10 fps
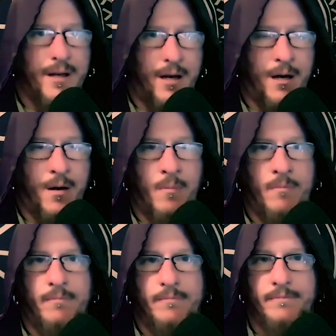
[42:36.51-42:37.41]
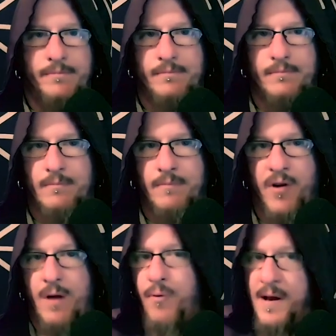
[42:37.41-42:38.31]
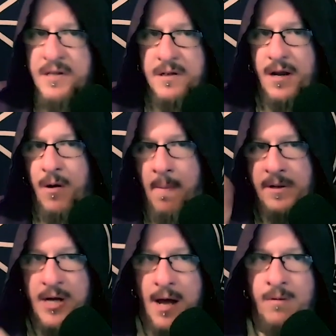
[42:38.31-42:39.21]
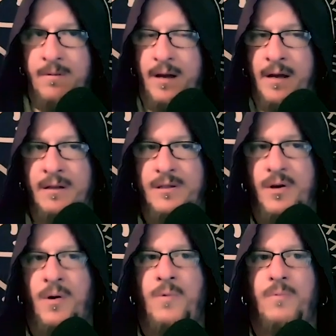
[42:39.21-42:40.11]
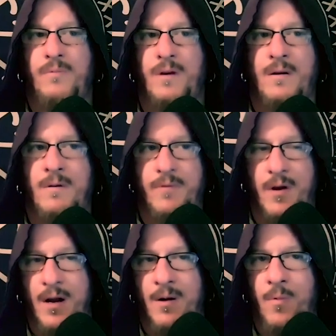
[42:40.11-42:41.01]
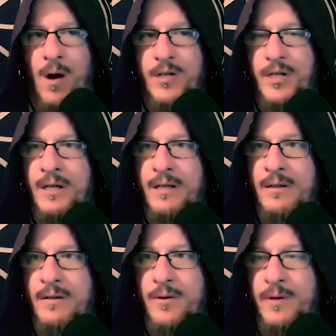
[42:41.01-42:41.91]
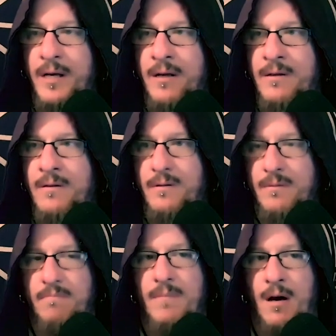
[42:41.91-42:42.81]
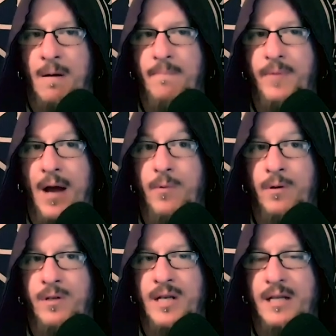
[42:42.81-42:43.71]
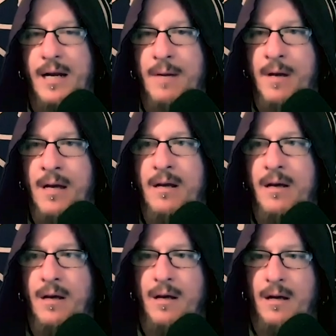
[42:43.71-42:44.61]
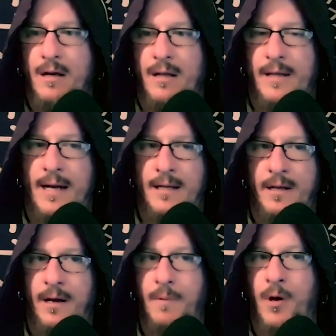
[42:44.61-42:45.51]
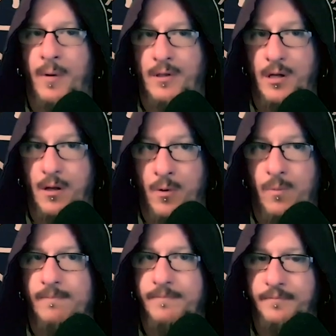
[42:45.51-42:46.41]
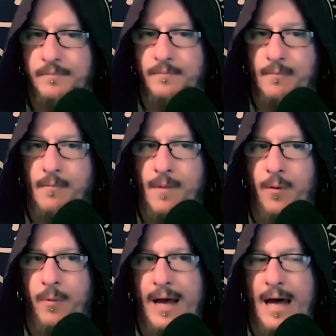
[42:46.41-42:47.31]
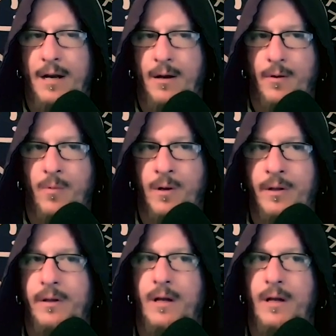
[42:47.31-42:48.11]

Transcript: Um, very present here on the channel. And so, you know, if you're here watching and tuning in, um, that rune set that I made that ended up going to you. We had another one.